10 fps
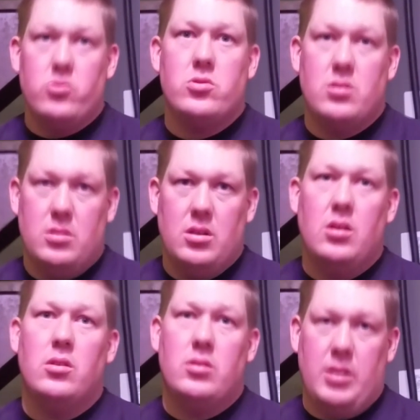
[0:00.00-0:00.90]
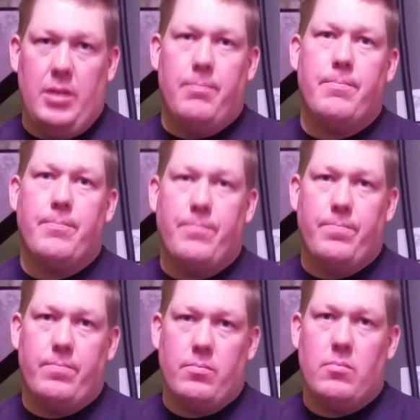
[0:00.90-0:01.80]
Sagos. So you do have
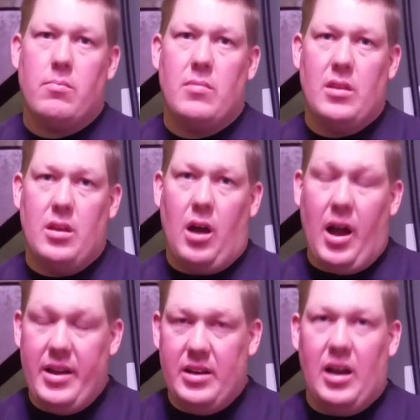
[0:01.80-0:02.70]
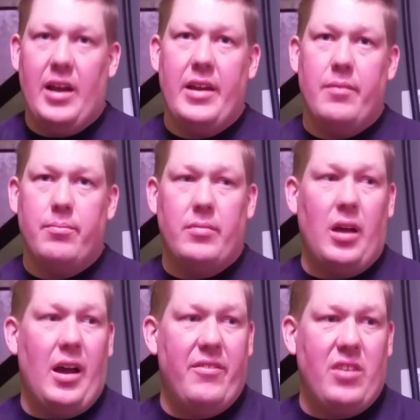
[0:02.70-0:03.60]
sagos out there.
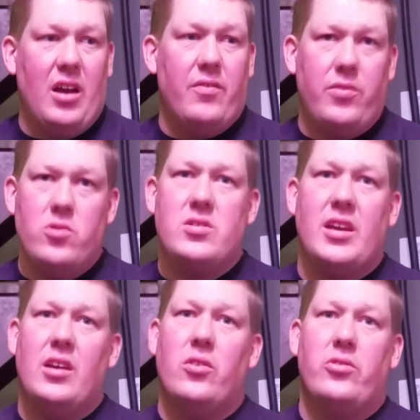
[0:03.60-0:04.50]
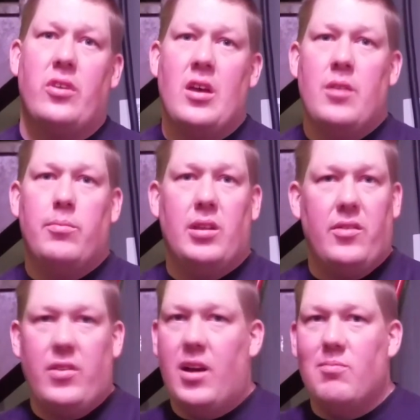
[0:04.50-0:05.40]
I've got a few sagos, but
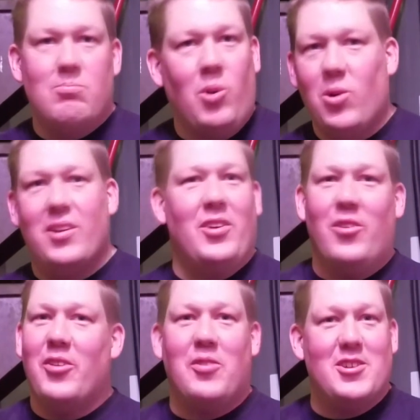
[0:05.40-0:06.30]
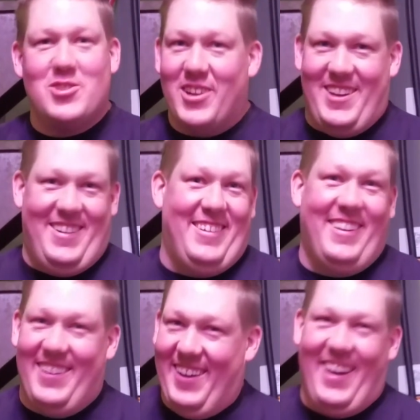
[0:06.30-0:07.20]
I've got more in the refrigerator.
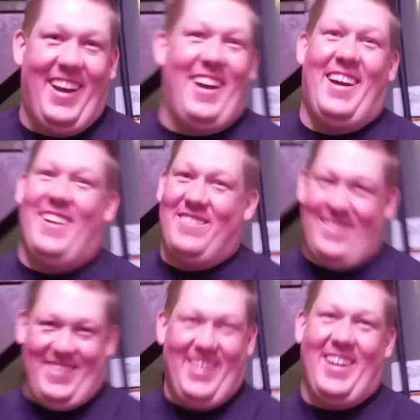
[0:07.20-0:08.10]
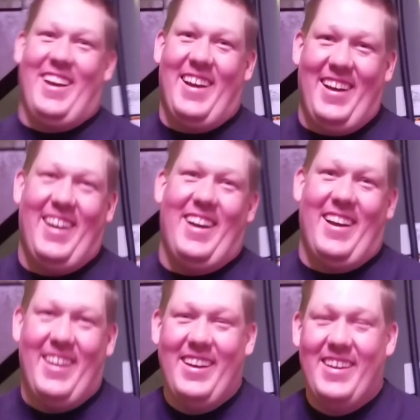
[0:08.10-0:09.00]
Okay. I
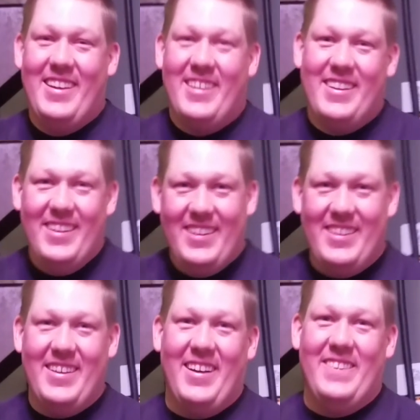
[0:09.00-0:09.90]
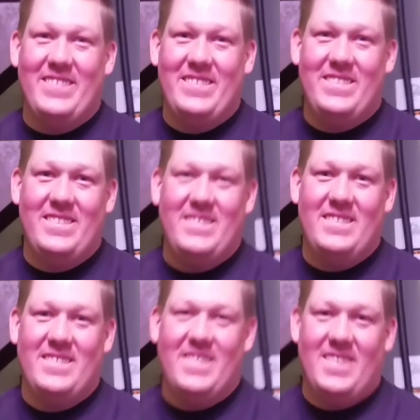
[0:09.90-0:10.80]
gotcha. Yeah. Well, this is a new
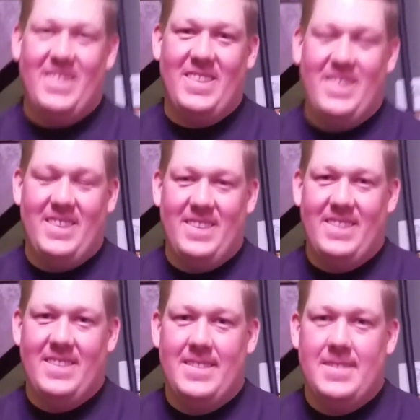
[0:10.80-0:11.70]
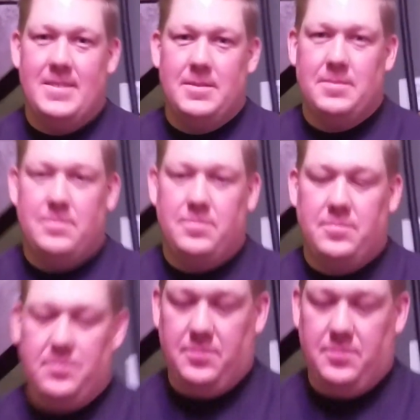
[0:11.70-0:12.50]
project for Justin and I, and